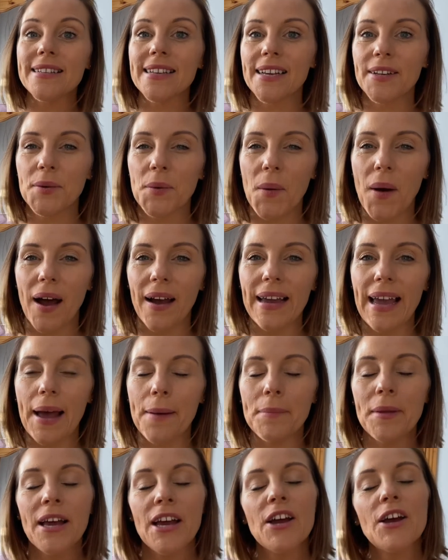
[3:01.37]
I know I
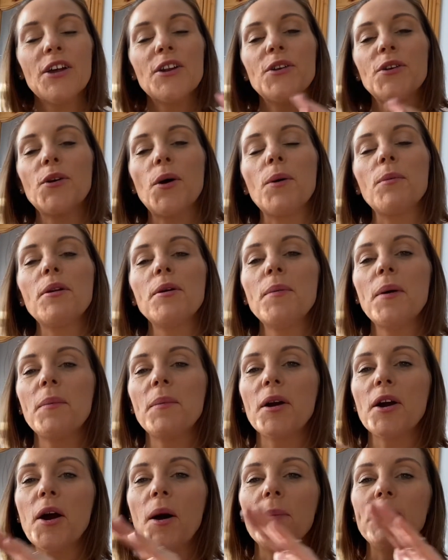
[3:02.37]
am. Normally when
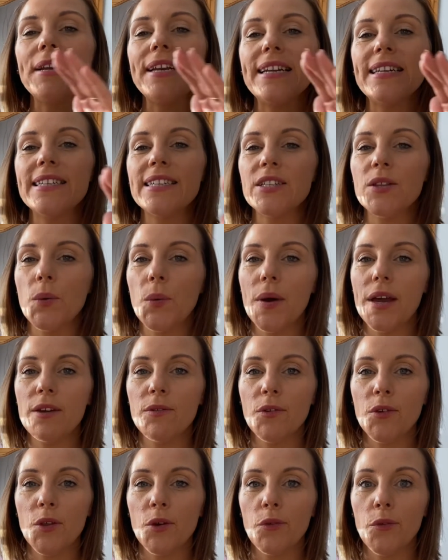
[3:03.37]
we're coming into the wave
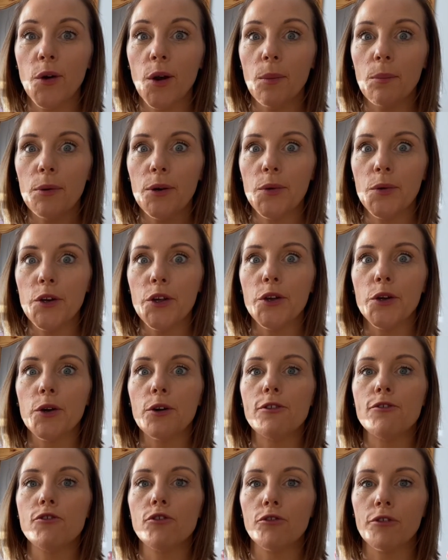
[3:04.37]
of the full moon, your
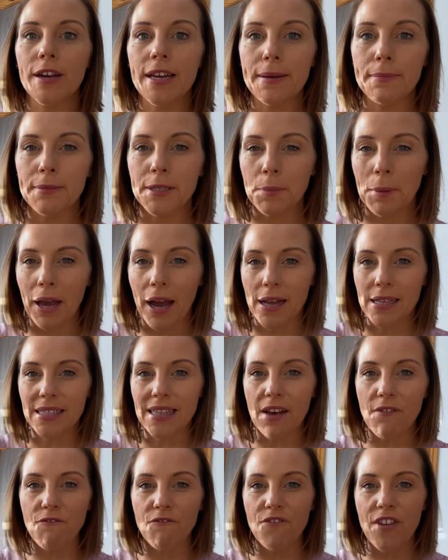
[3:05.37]
dreams, because
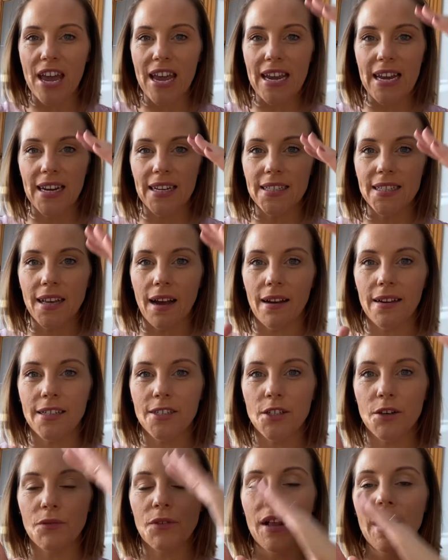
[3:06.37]
that veil is kind
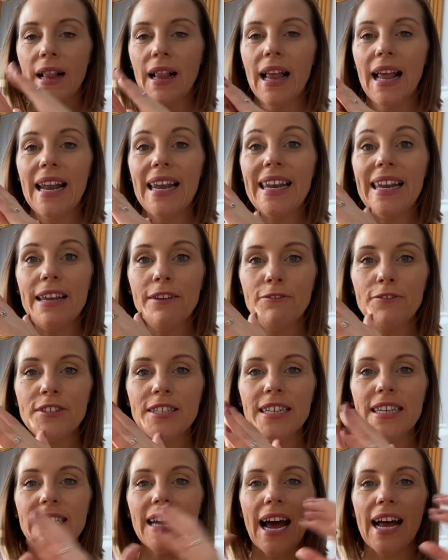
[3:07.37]
of
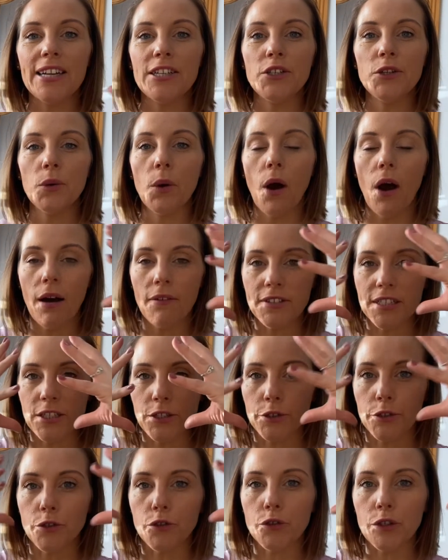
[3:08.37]
lifted and obviously
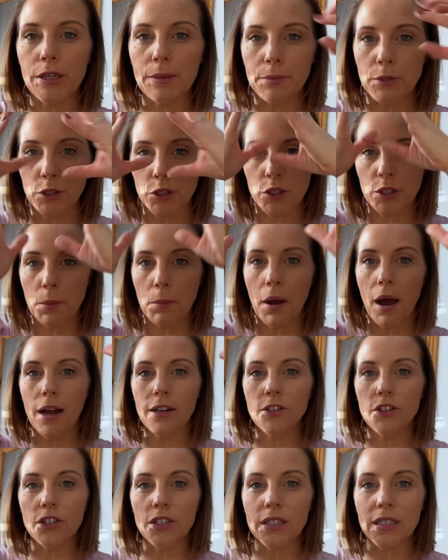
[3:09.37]
your dreams, your
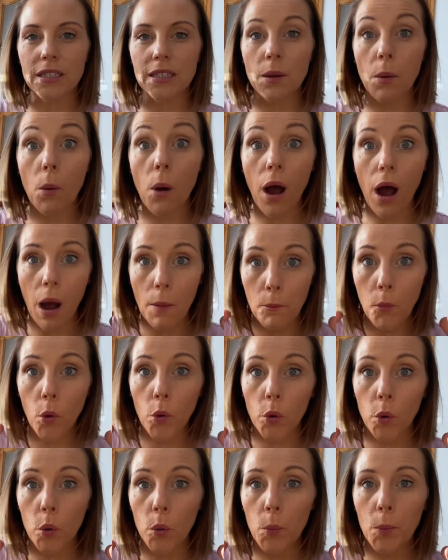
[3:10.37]
subconscious is
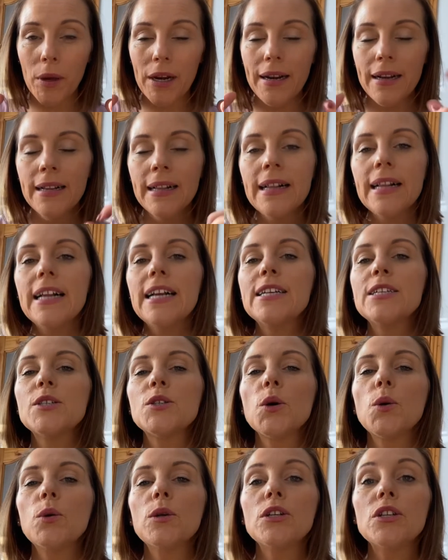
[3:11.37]
more open.
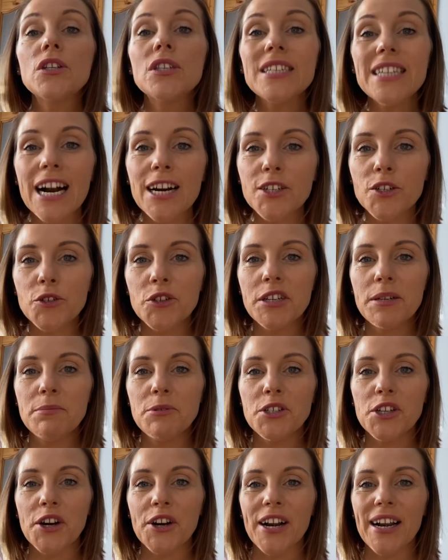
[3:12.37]
So start dream
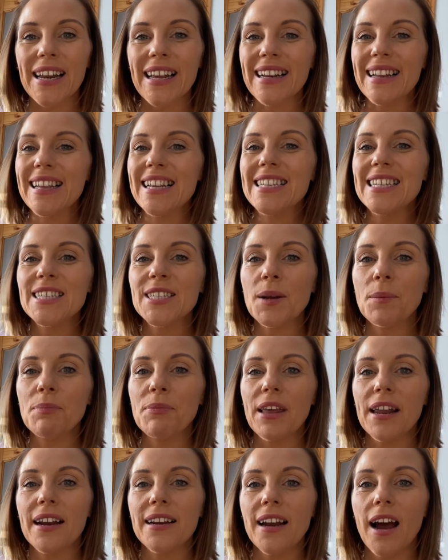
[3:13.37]
journaling. This is something
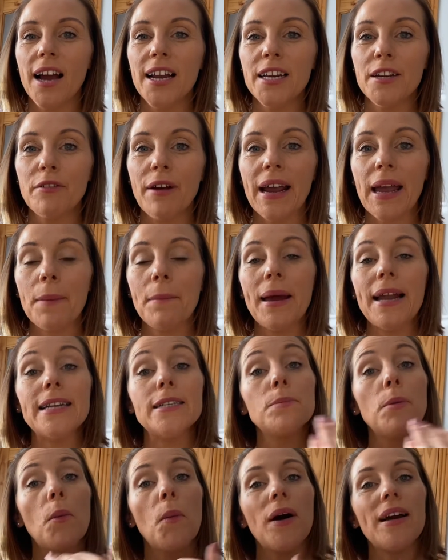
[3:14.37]
that I'd highly
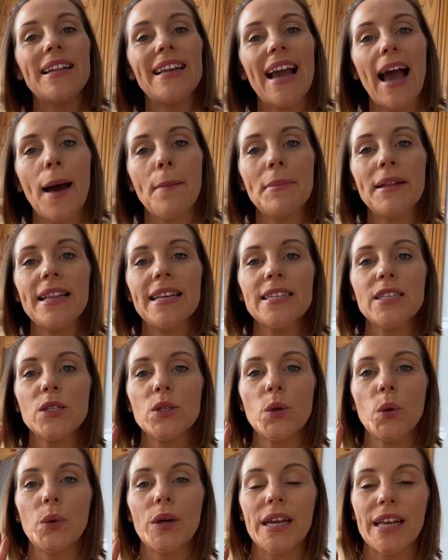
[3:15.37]
recommend. But why the amethyst
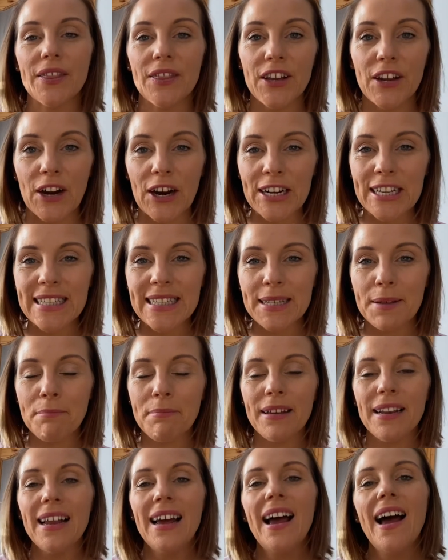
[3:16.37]
stone in the earth
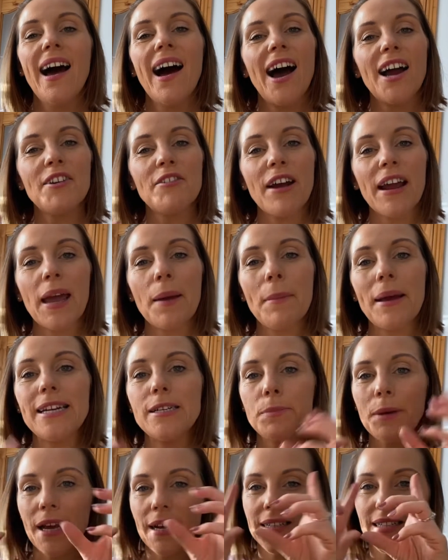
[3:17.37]
symbol? I'd recommend
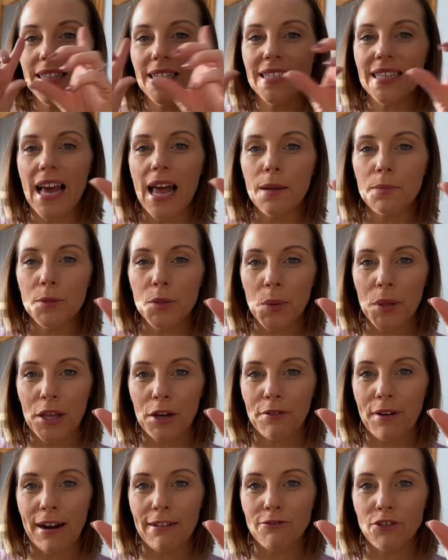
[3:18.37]
because this helps with the
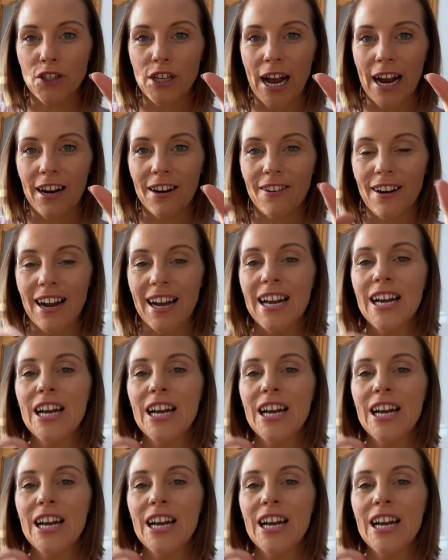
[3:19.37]
crown chakra.